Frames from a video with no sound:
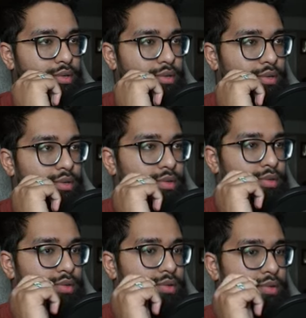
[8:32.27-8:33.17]

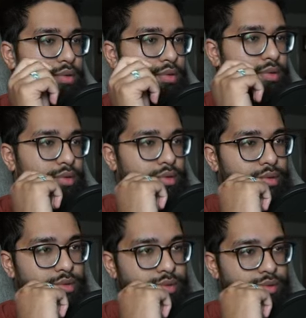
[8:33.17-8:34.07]

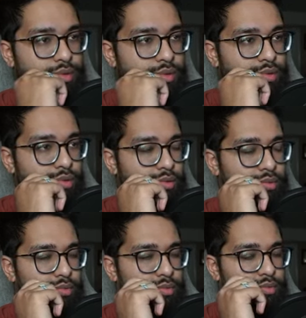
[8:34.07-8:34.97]

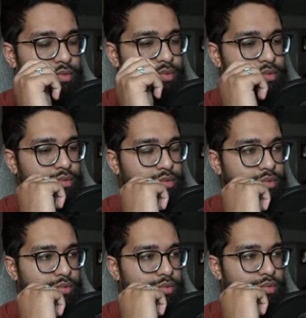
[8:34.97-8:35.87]

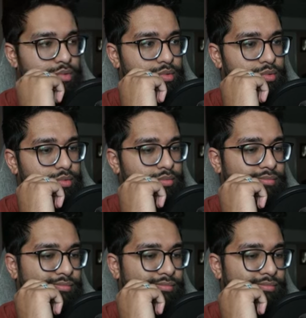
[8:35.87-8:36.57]
Nothing is said.